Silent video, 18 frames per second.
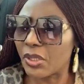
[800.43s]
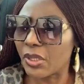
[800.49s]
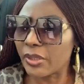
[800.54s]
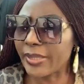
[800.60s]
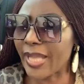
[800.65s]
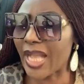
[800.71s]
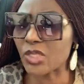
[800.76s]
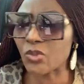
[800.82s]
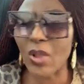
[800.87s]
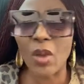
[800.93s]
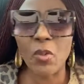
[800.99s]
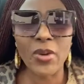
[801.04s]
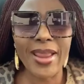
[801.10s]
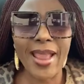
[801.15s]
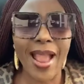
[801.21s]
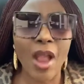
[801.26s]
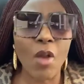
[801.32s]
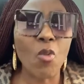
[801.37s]
That's why we
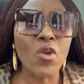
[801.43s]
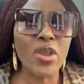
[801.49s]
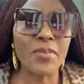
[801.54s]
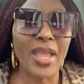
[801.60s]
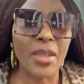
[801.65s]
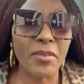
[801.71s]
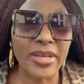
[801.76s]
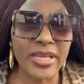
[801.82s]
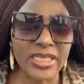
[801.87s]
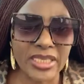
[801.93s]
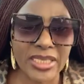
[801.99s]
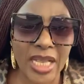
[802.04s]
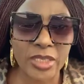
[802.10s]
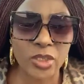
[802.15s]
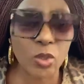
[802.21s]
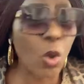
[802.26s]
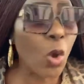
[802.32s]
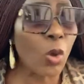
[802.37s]
are Women
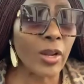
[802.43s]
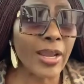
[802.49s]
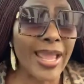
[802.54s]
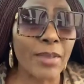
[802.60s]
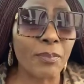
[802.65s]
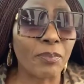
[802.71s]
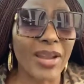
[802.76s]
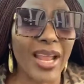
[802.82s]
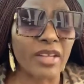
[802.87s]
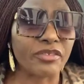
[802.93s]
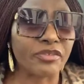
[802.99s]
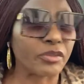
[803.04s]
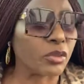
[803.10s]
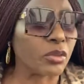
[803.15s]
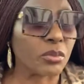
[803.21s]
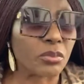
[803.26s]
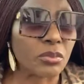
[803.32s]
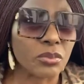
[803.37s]
Ministers Online
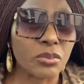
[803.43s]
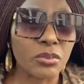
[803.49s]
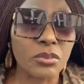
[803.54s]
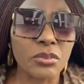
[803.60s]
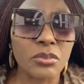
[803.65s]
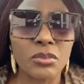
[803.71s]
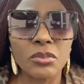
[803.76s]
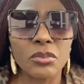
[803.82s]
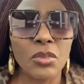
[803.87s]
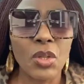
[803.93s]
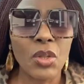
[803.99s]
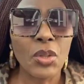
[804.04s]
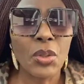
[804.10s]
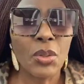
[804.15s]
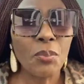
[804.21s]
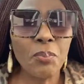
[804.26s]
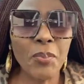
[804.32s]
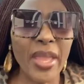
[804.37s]
Platform.
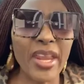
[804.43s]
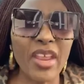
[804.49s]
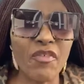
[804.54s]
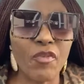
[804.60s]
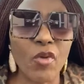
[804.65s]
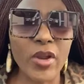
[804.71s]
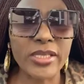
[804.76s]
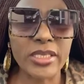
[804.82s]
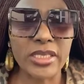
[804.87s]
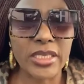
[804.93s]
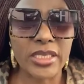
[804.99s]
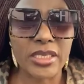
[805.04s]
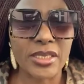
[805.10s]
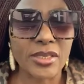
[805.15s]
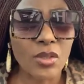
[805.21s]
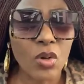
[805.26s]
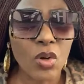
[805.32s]
Many voices,